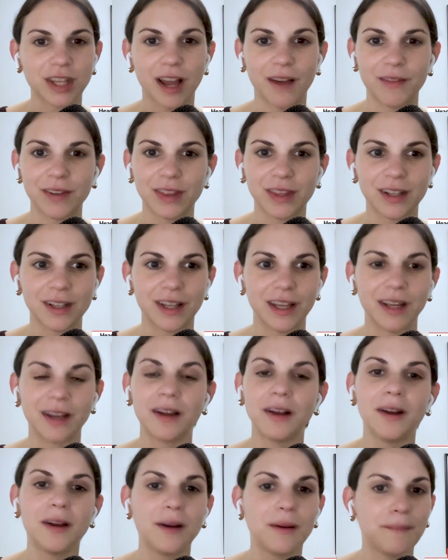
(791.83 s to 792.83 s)
having to like
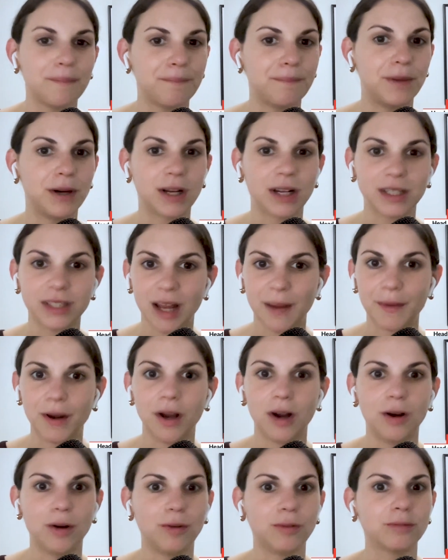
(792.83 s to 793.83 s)
book a
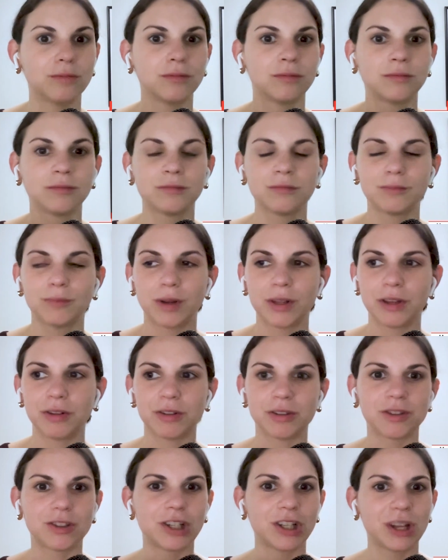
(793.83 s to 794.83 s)
demo, whether
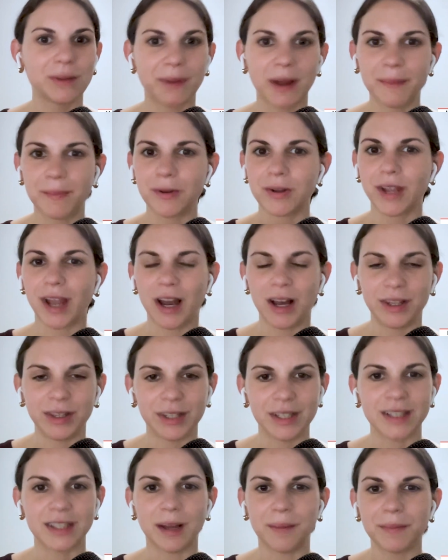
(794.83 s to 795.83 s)
it's Chili Piper,
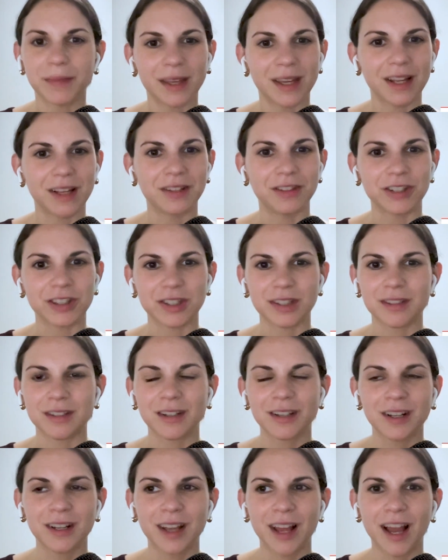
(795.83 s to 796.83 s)
Calendly, something, just
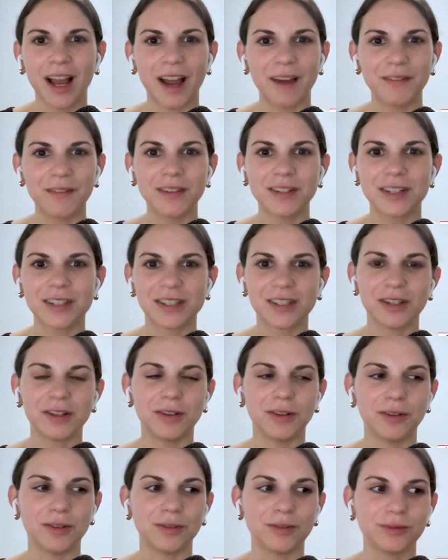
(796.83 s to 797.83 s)
having to
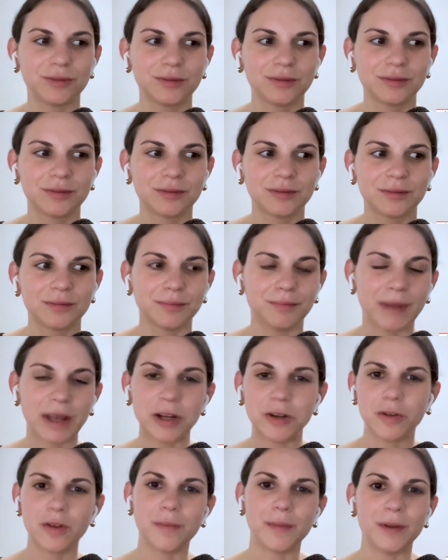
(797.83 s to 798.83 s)
still
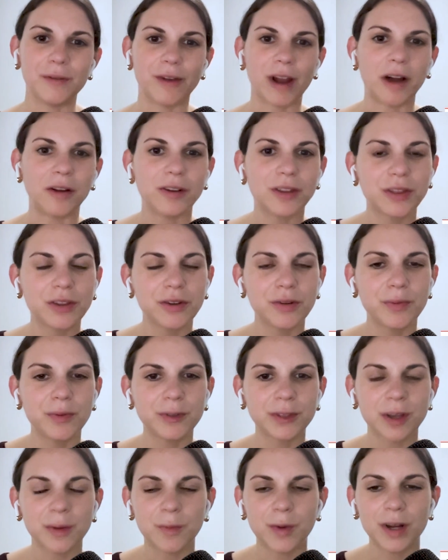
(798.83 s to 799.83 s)
manually be routed through with
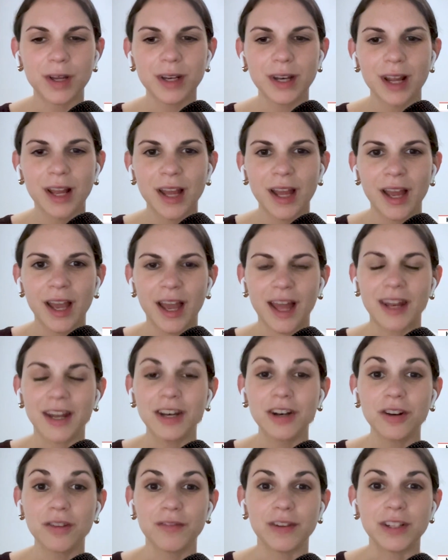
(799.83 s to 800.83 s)
someone. And in
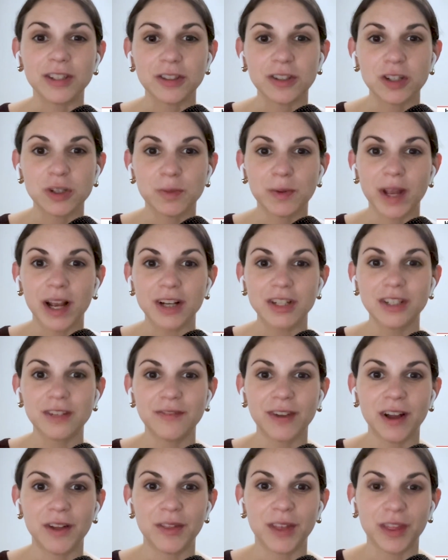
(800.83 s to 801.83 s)
our research, we actually
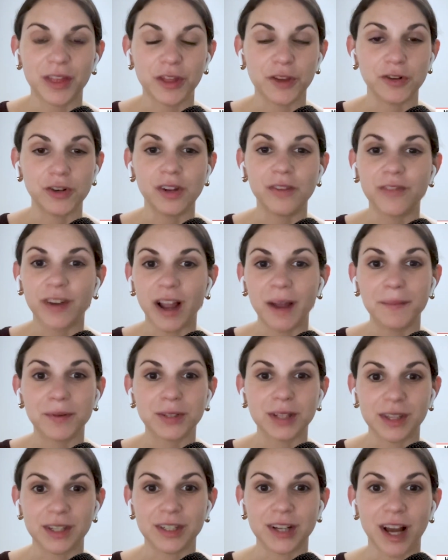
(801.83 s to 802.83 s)
found that 35%
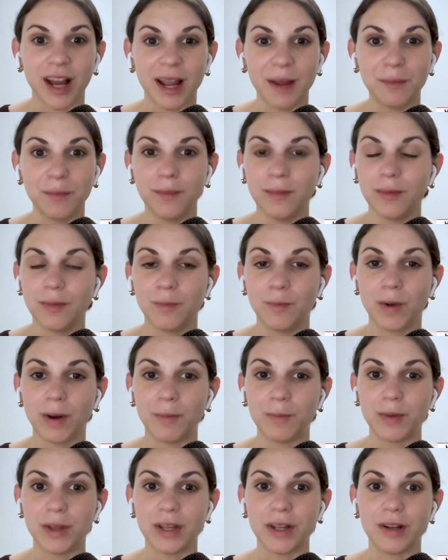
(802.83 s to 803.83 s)
of the time
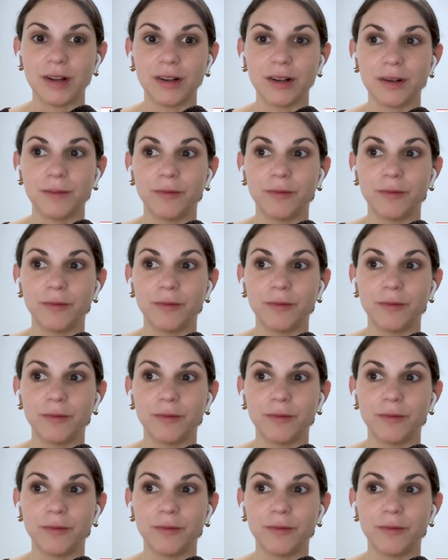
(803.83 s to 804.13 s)
when we